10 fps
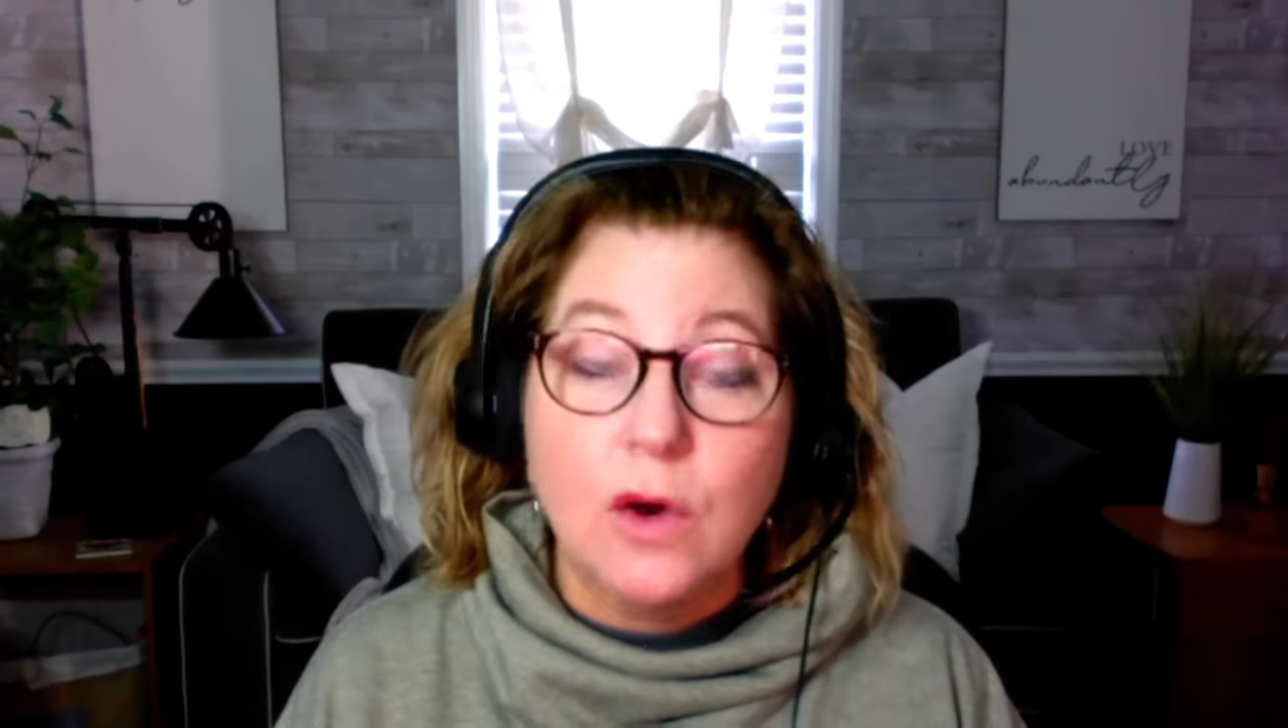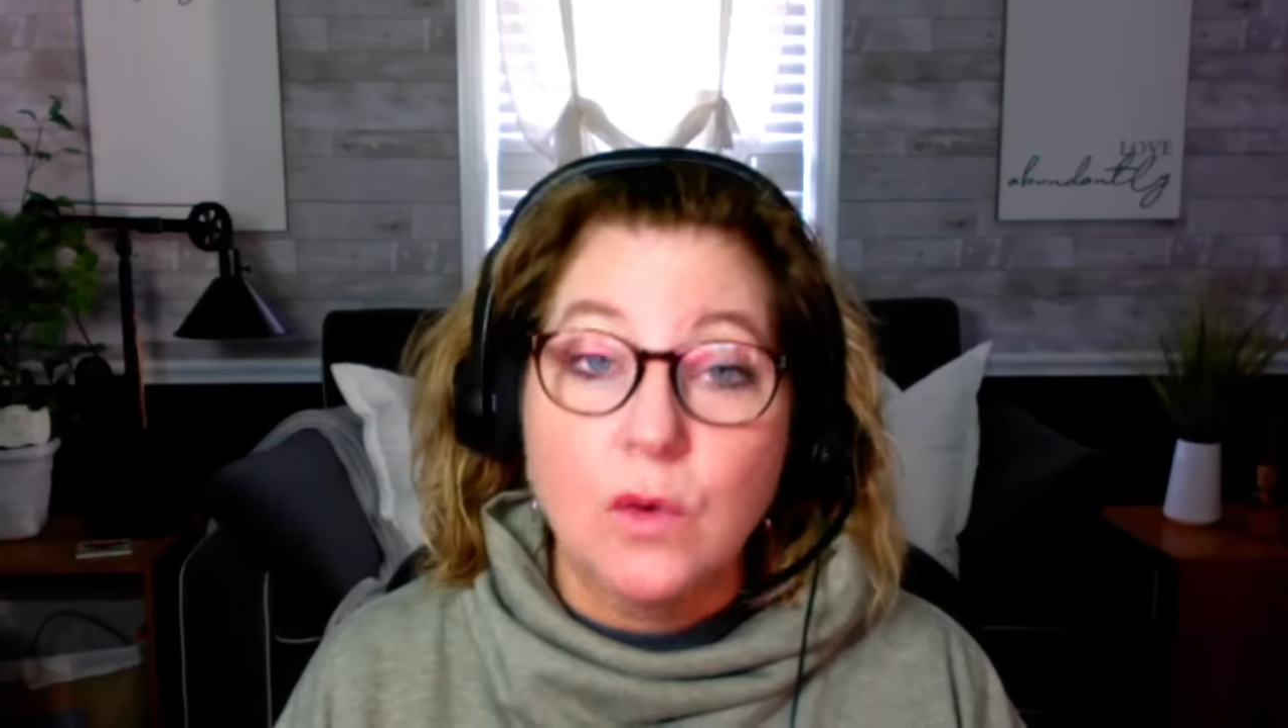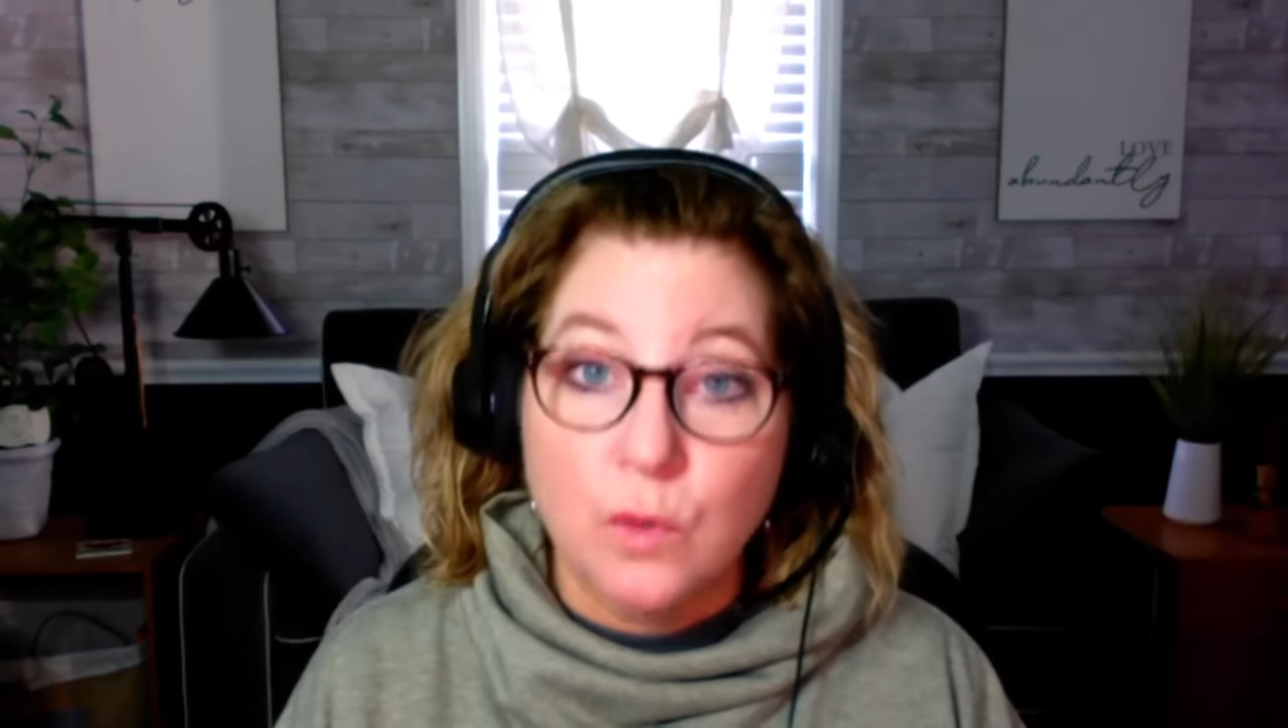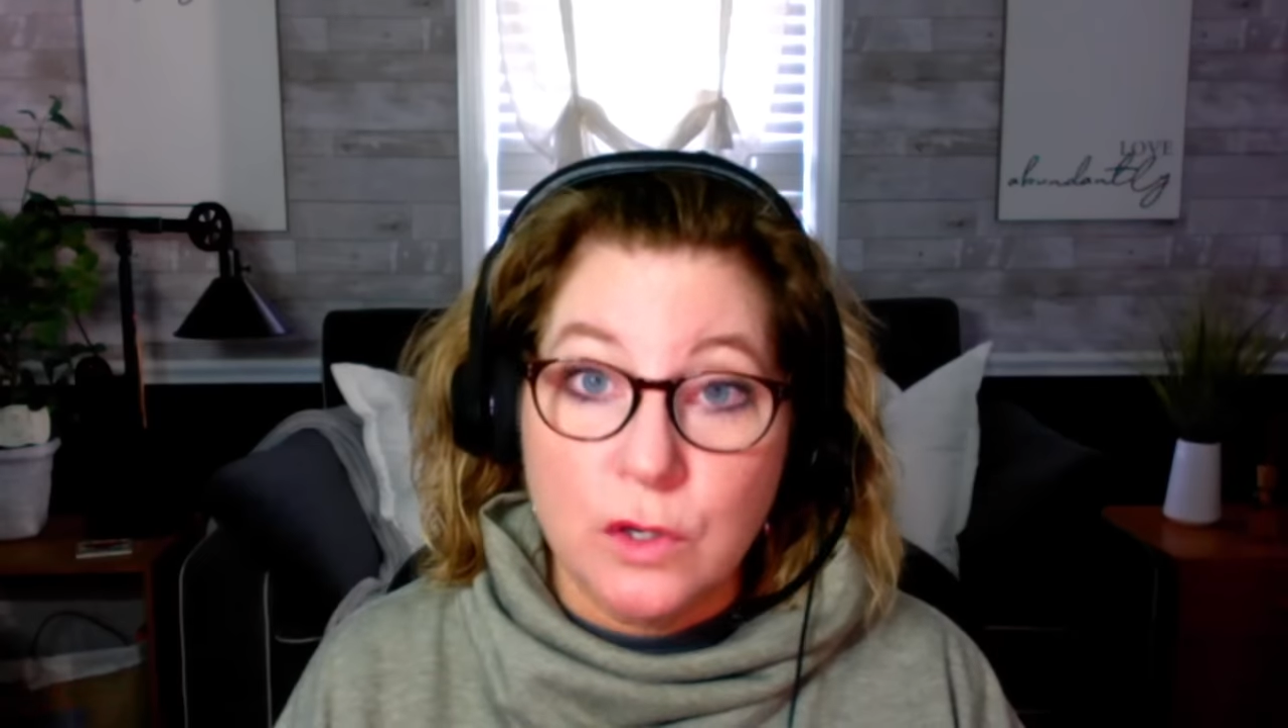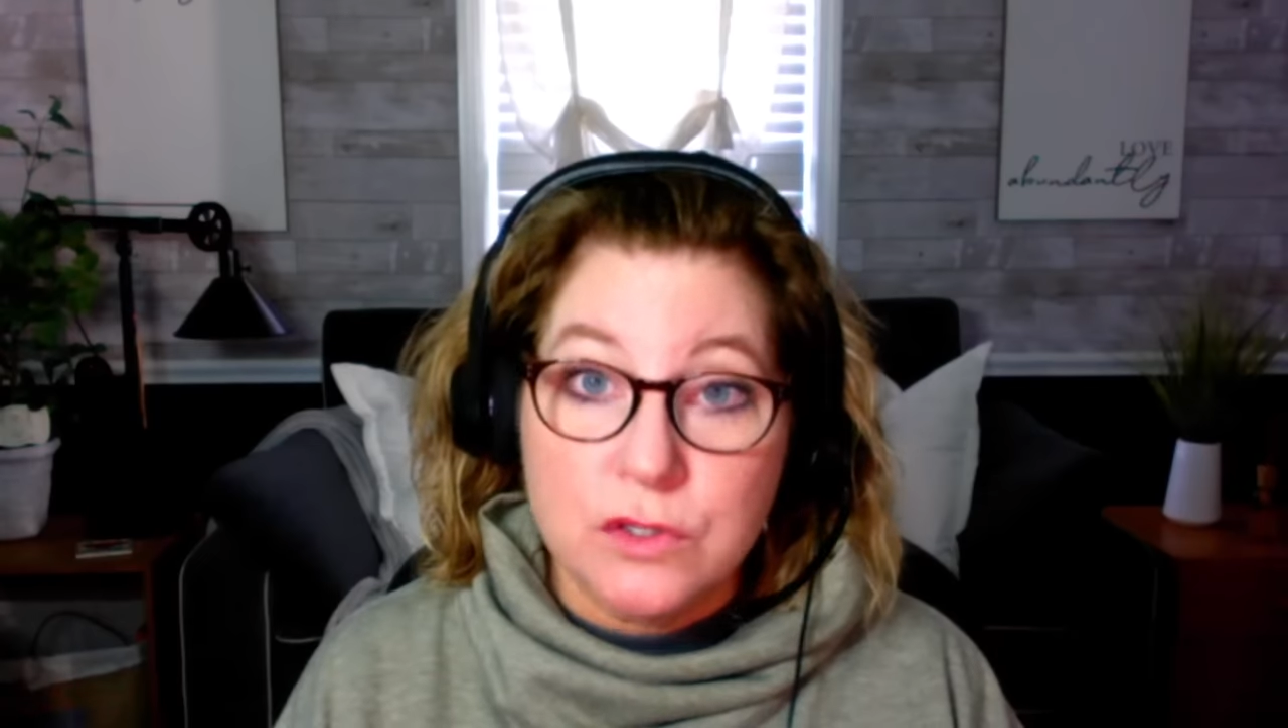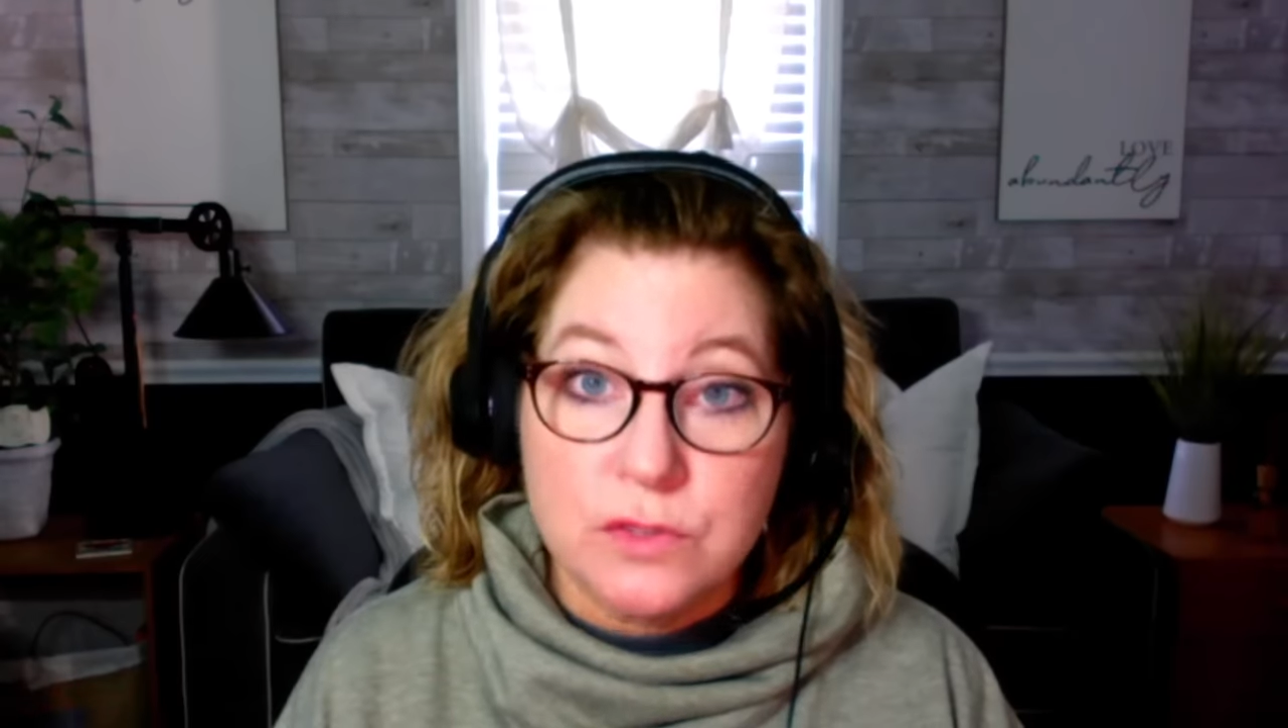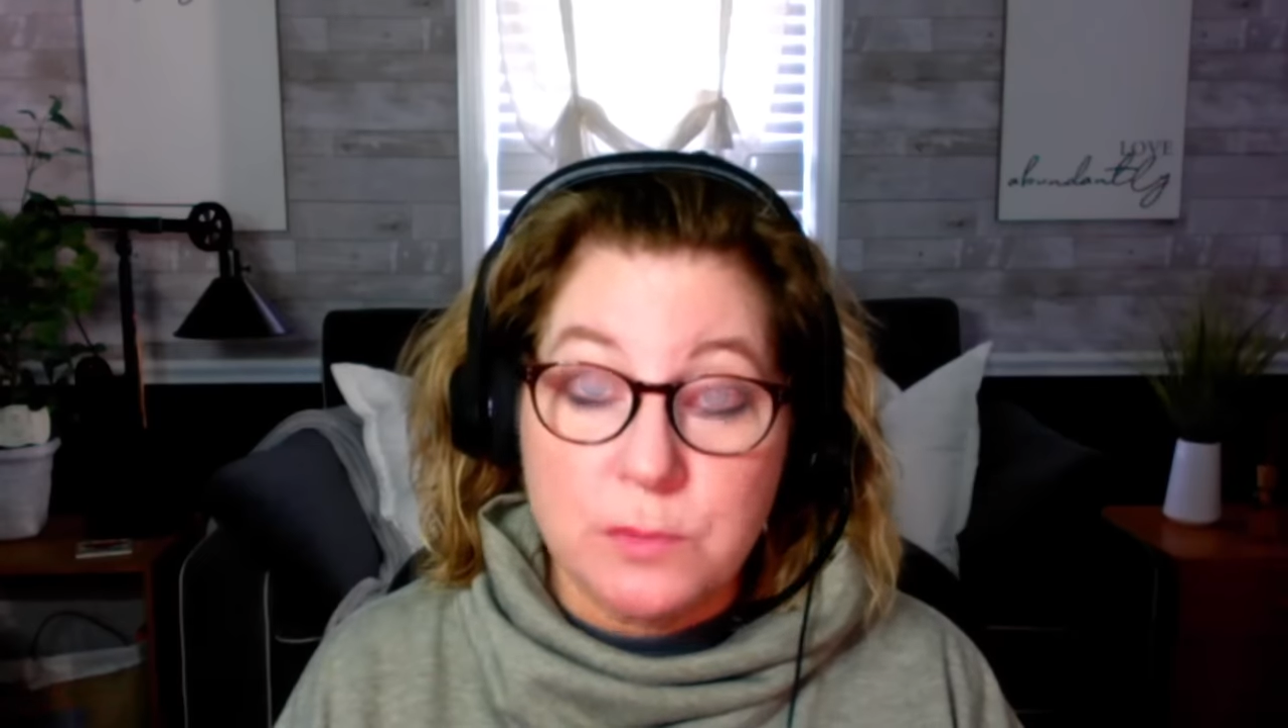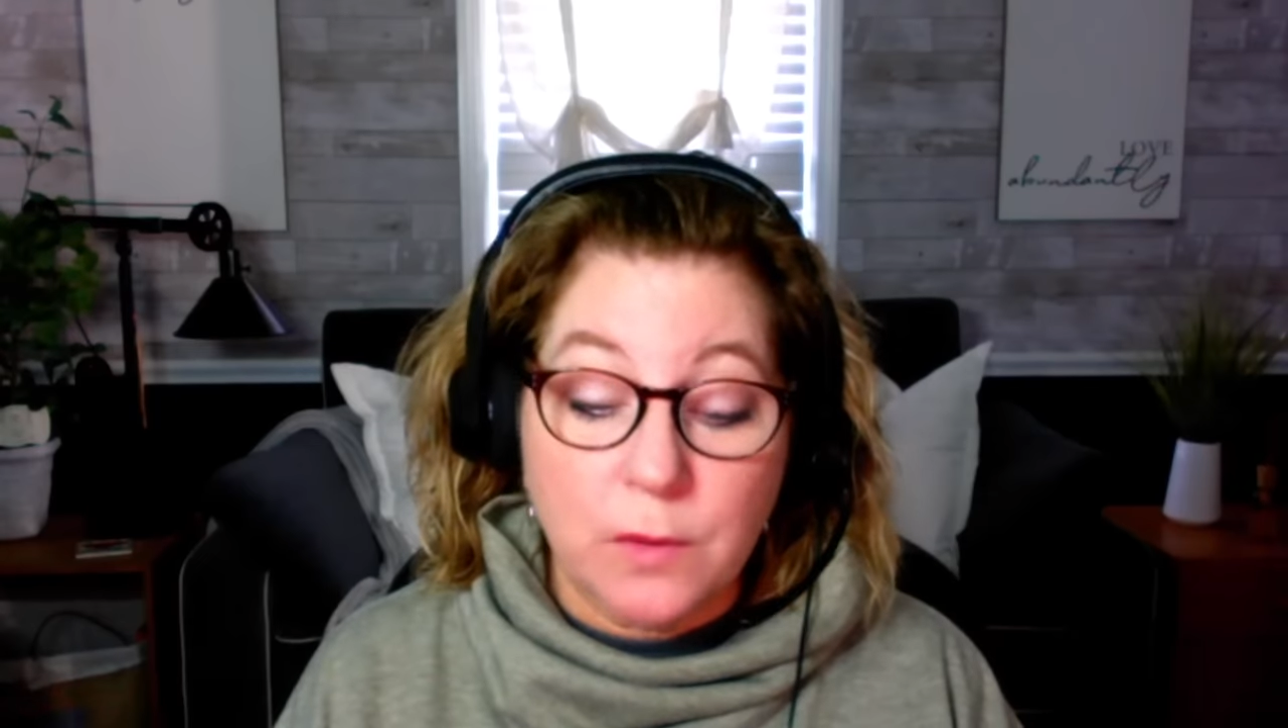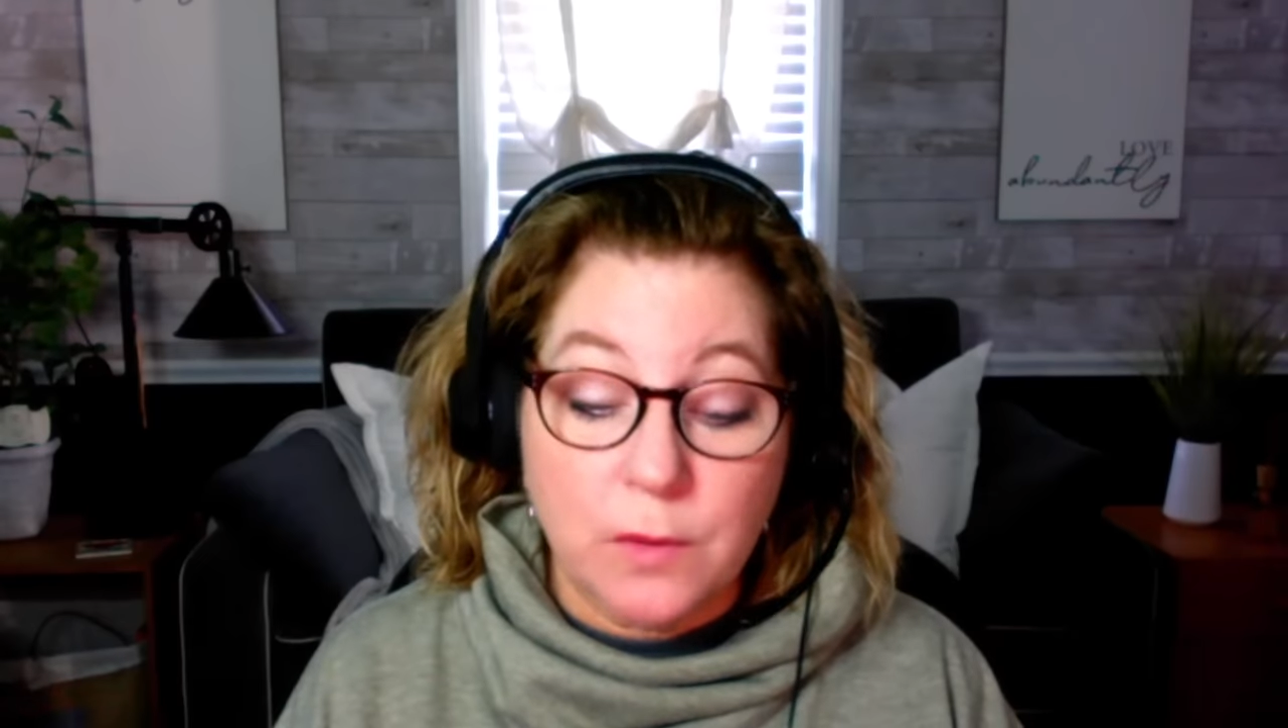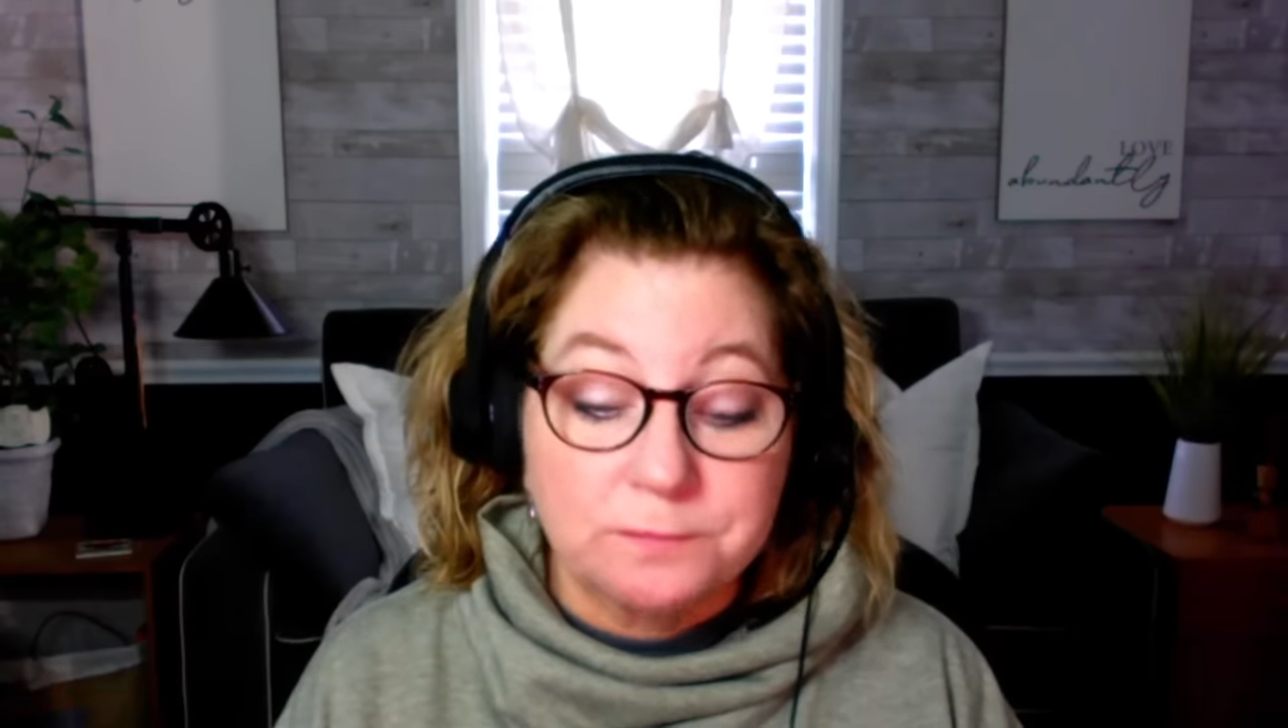Aurora
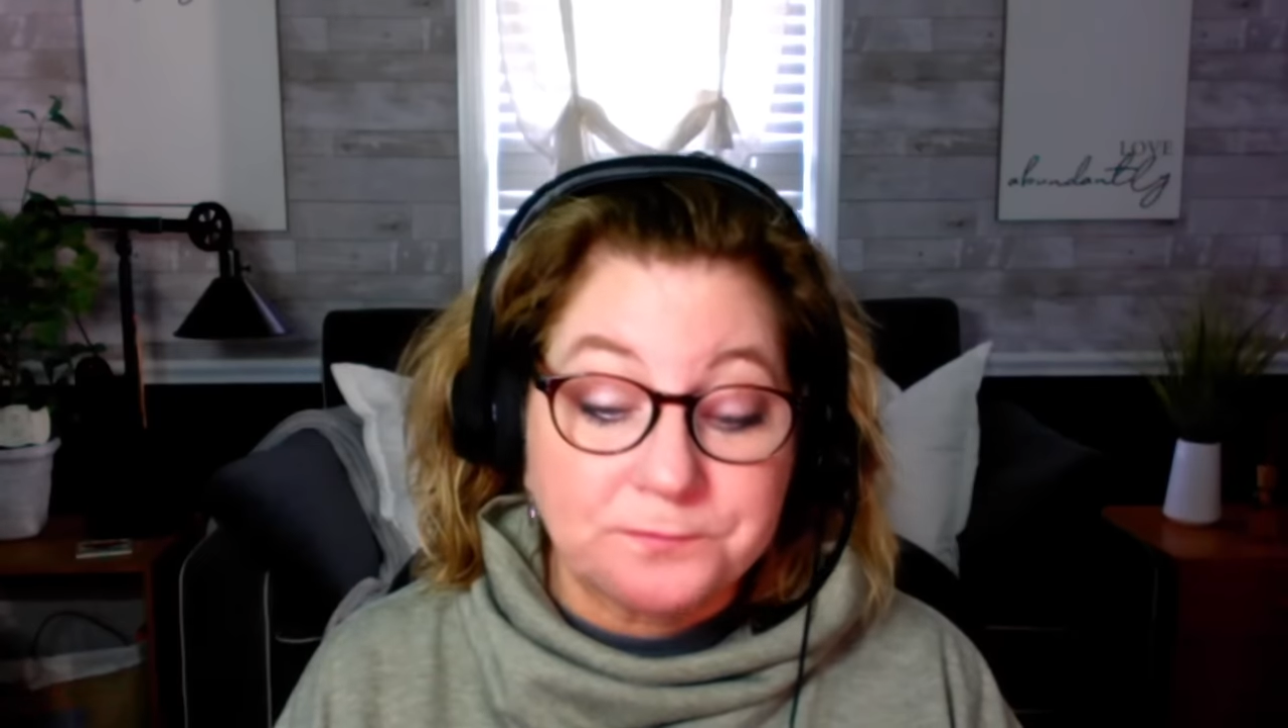spoke.